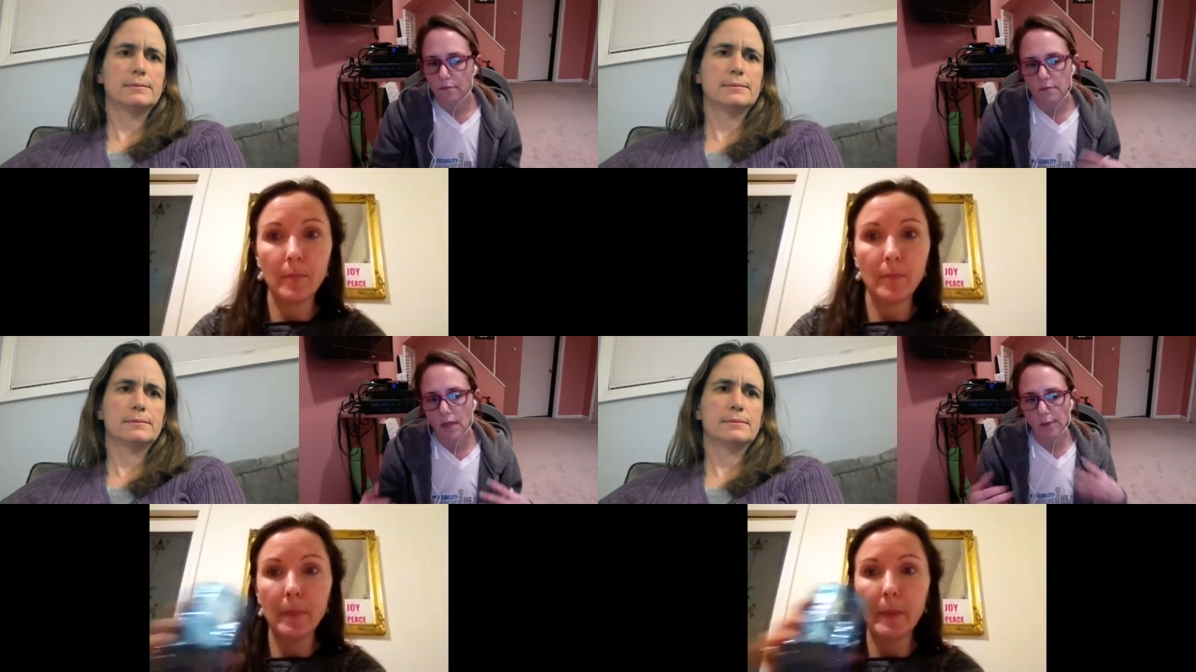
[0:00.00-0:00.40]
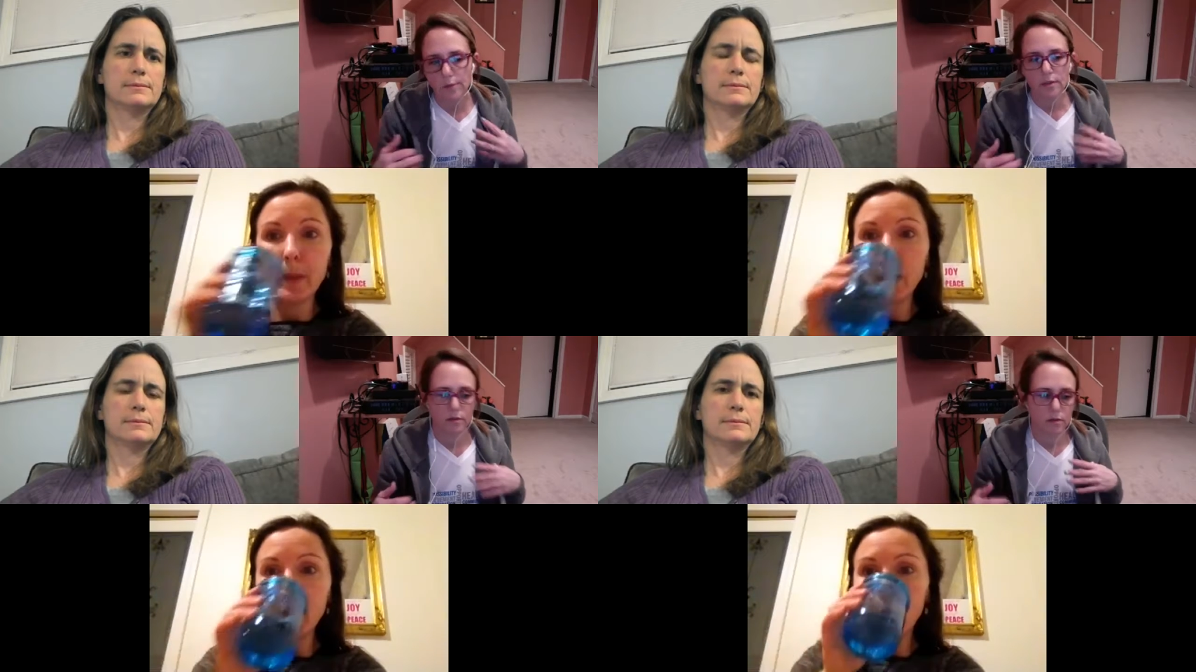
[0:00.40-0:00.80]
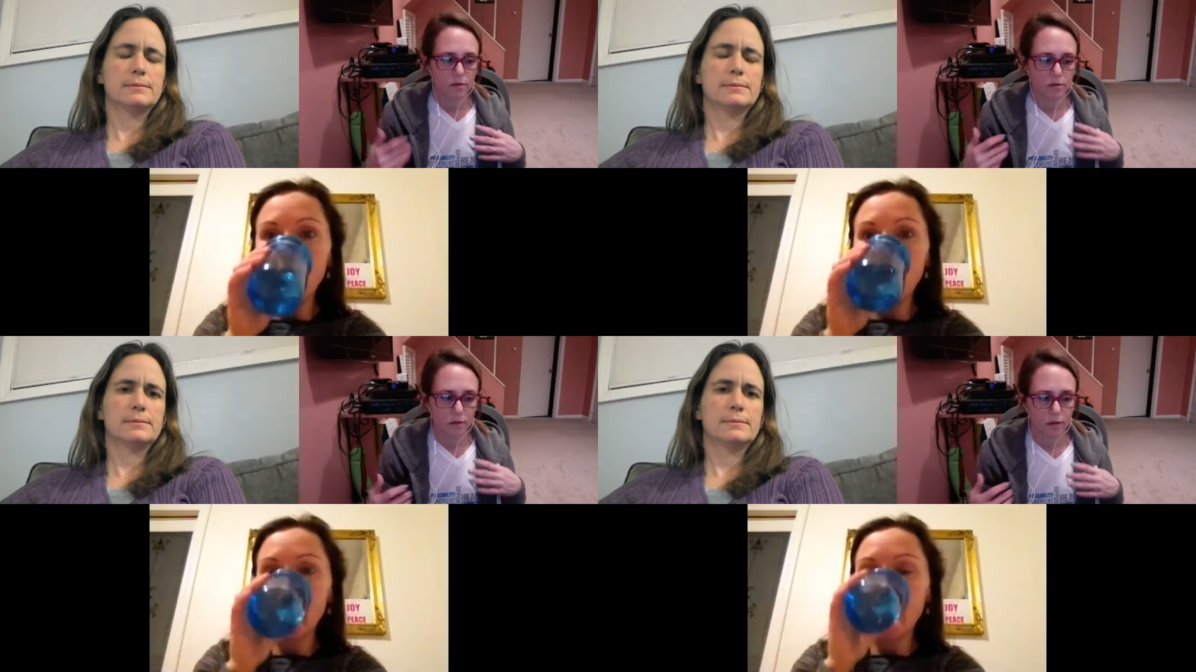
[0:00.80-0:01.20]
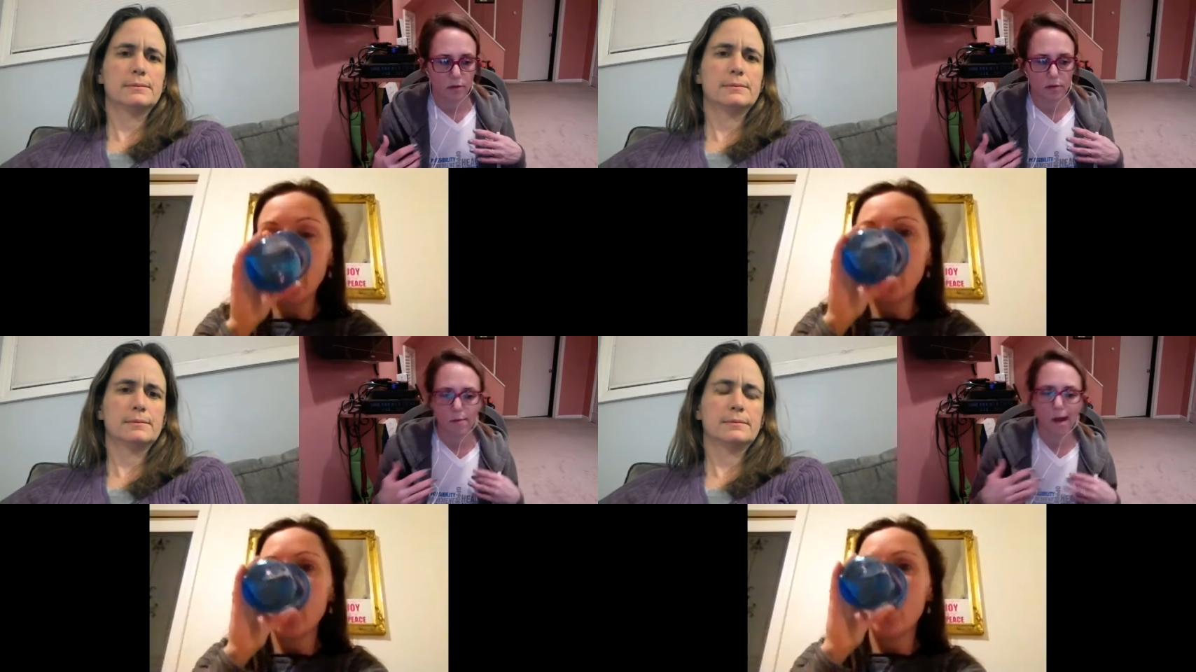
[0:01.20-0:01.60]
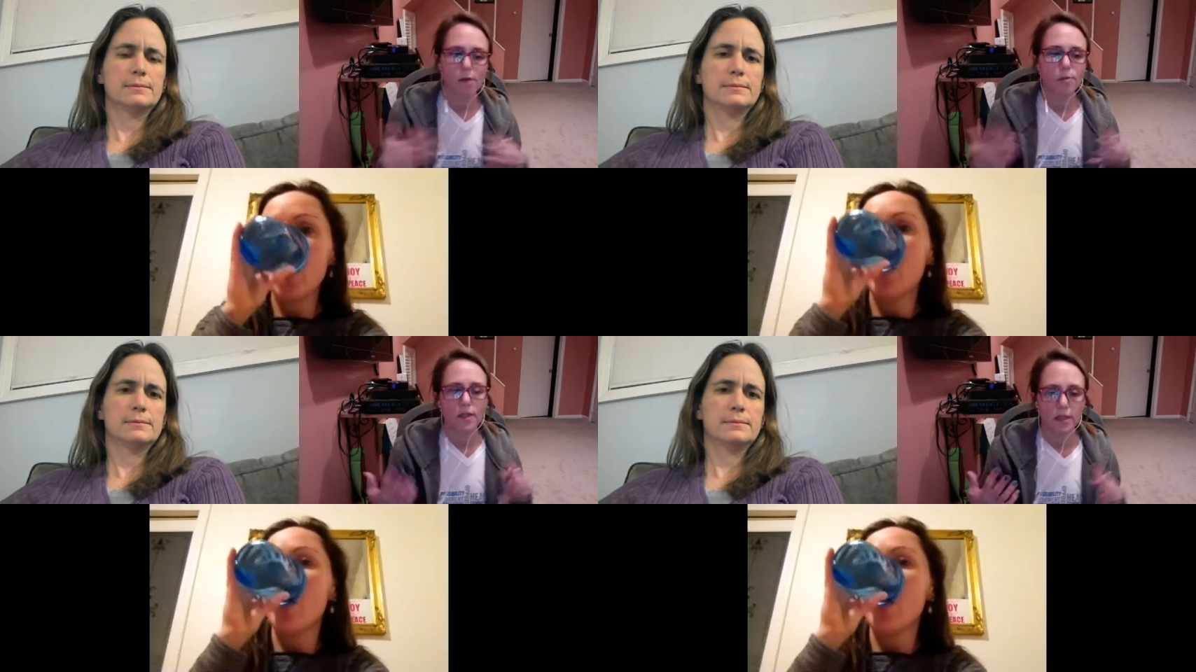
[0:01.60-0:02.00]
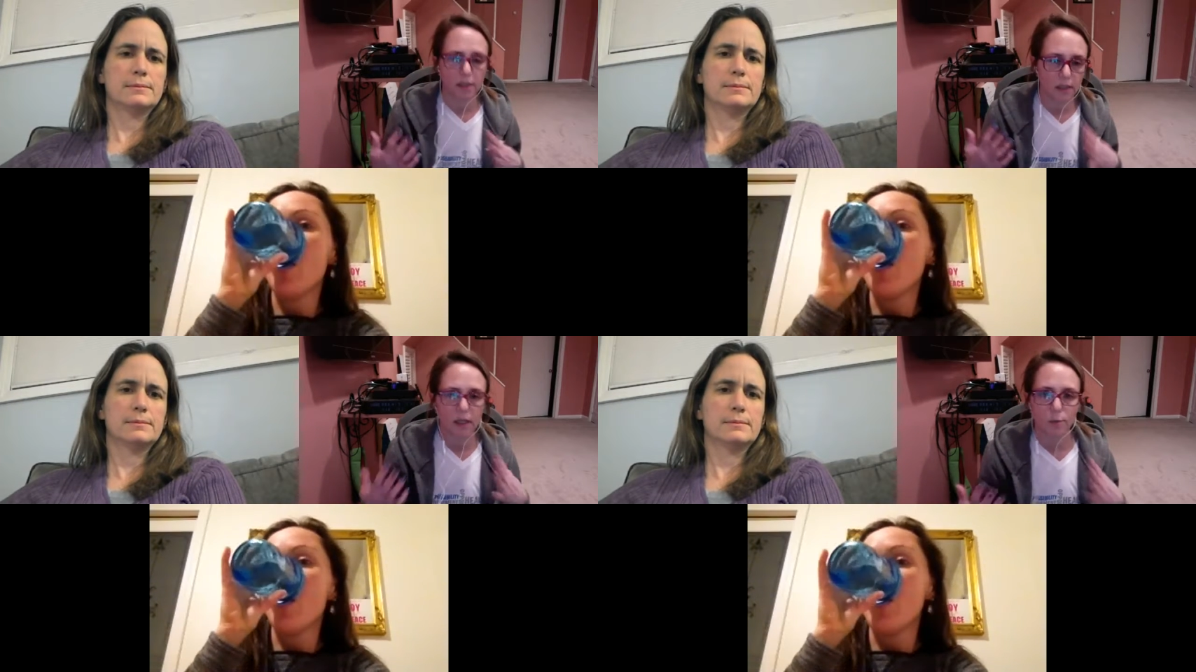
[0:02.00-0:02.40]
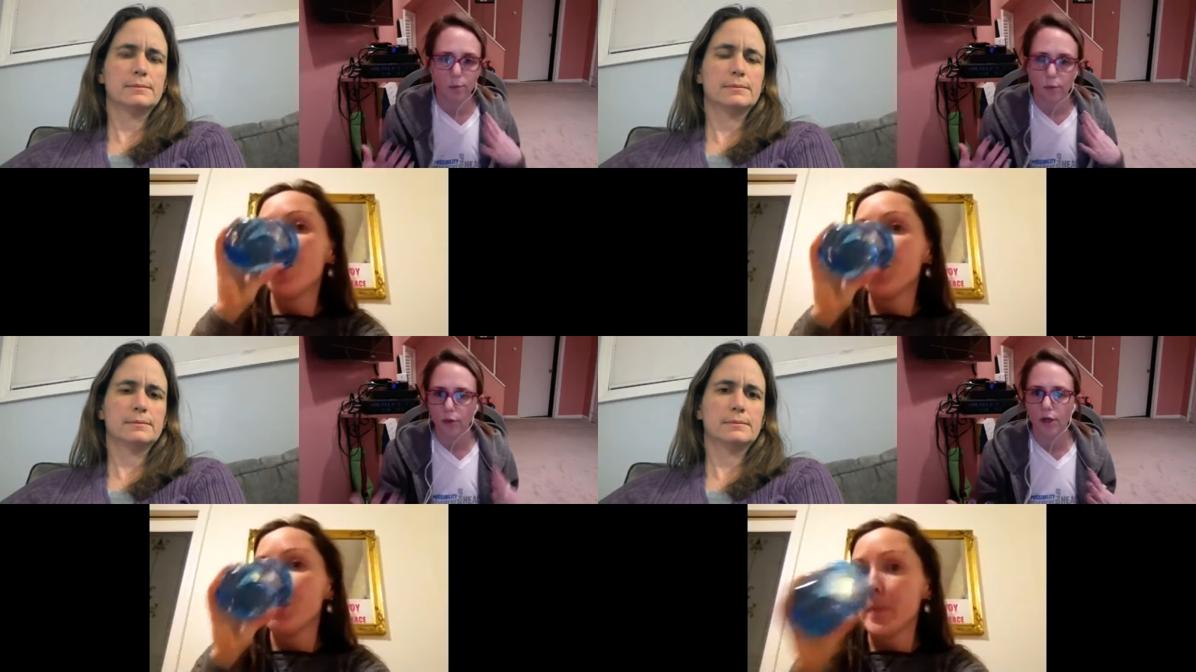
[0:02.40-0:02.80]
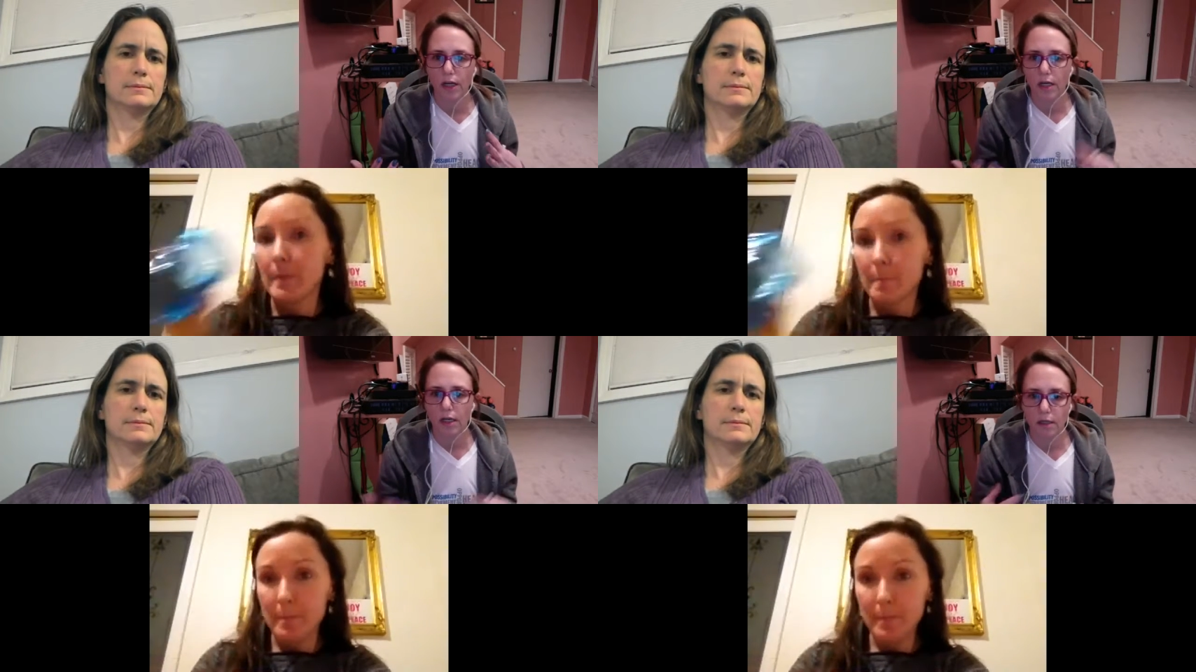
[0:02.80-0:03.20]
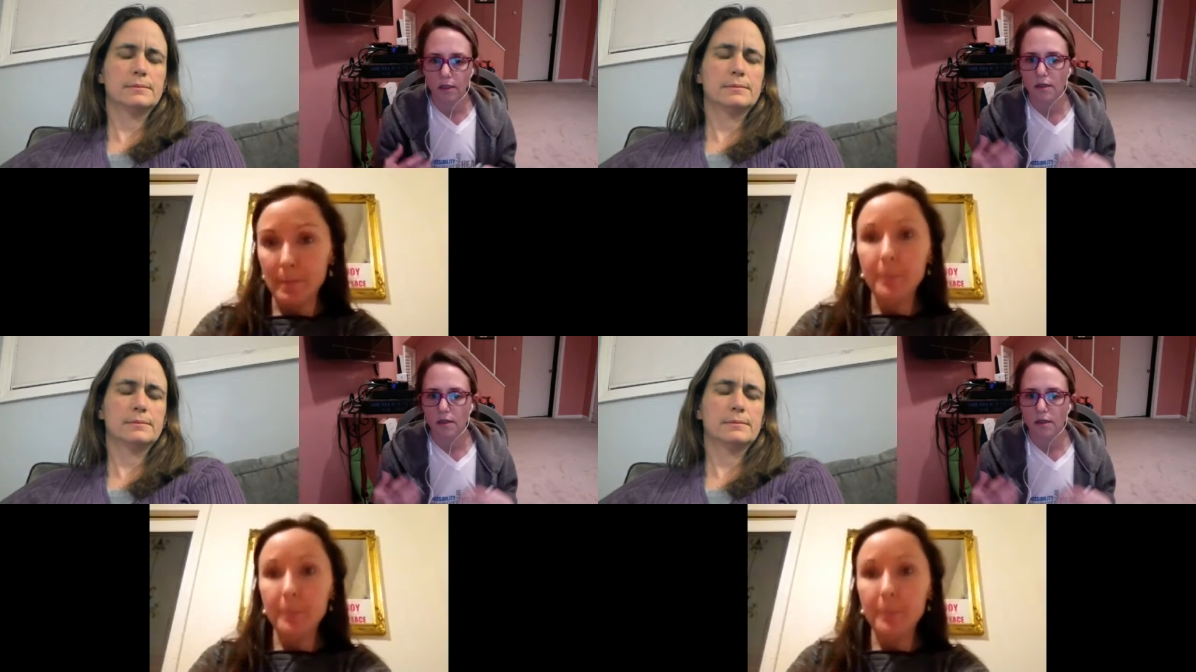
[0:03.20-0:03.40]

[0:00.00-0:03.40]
Speaker 1: that was, you know, in my opinion, like a pretty